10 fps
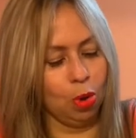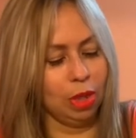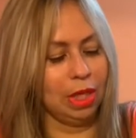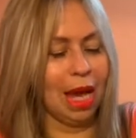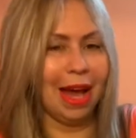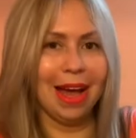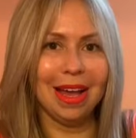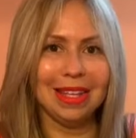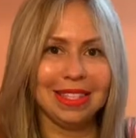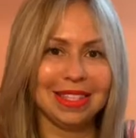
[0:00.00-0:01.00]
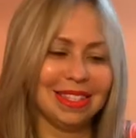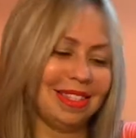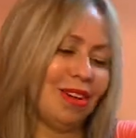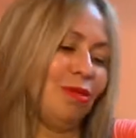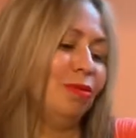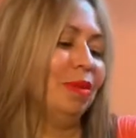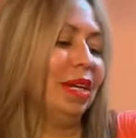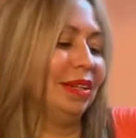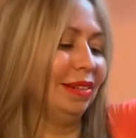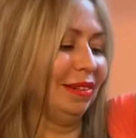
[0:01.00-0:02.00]
yes. Oh my
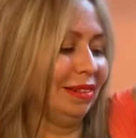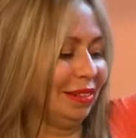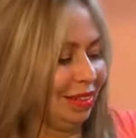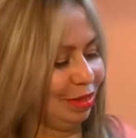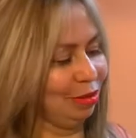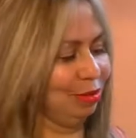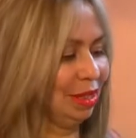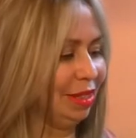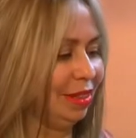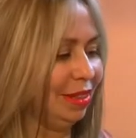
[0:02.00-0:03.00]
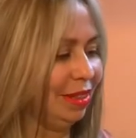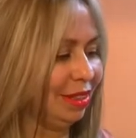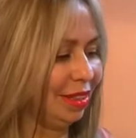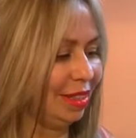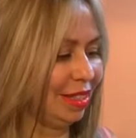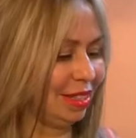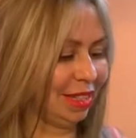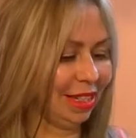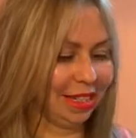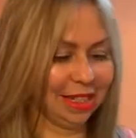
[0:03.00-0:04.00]
God. Oh my God.
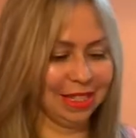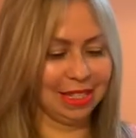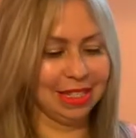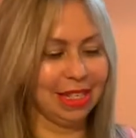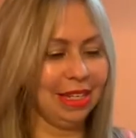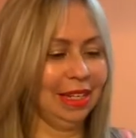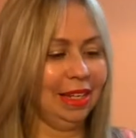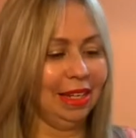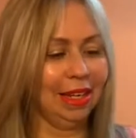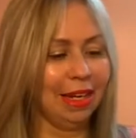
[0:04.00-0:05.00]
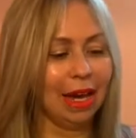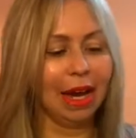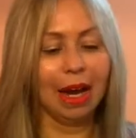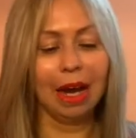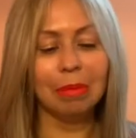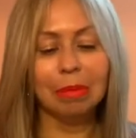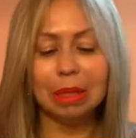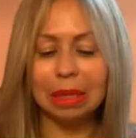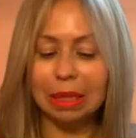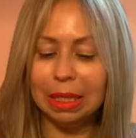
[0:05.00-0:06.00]
Let's see. I
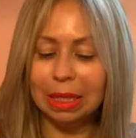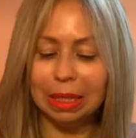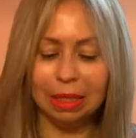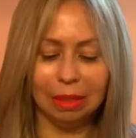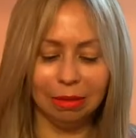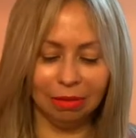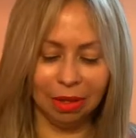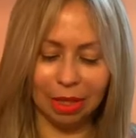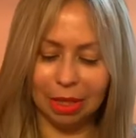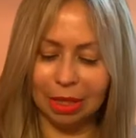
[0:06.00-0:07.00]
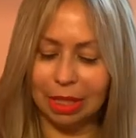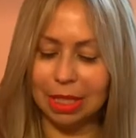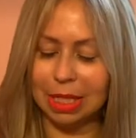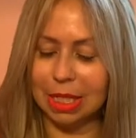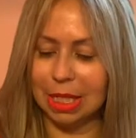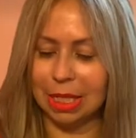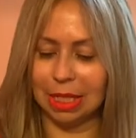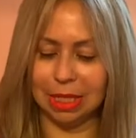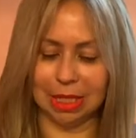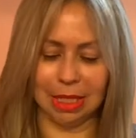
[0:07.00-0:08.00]
believe this
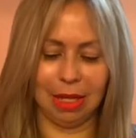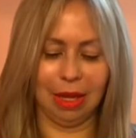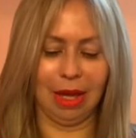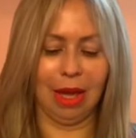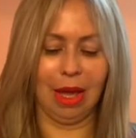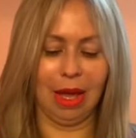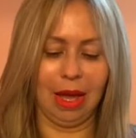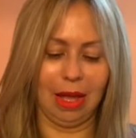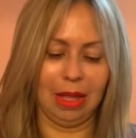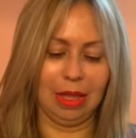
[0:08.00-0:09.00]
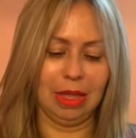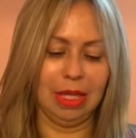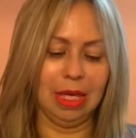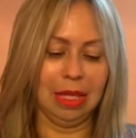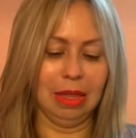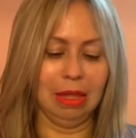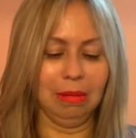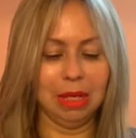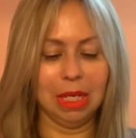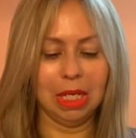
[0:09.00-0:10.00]
is the
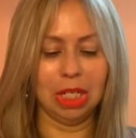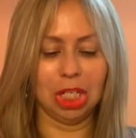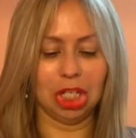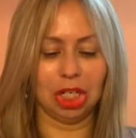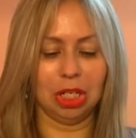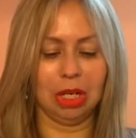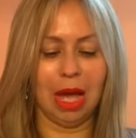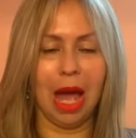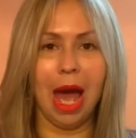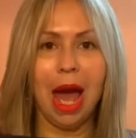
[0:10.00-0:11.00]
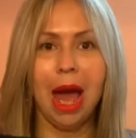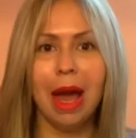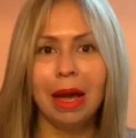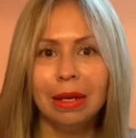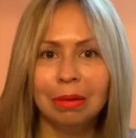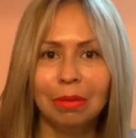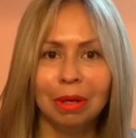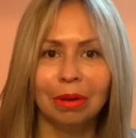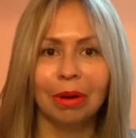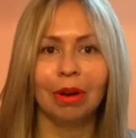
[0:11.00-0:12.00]
limited edition hand
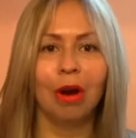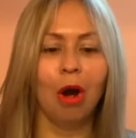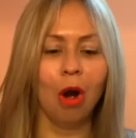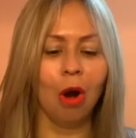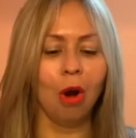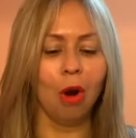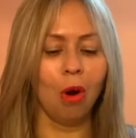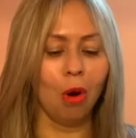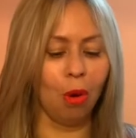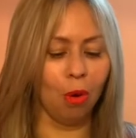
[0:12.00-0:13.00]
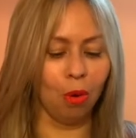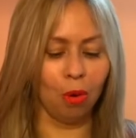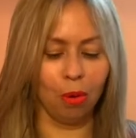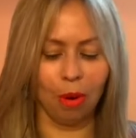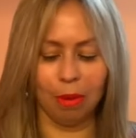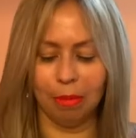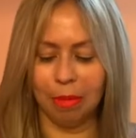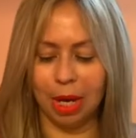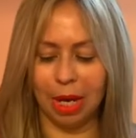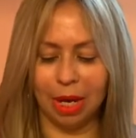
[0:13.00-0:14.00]
mirror. Oh
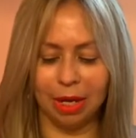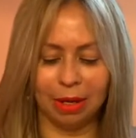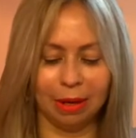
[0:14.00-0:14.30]
my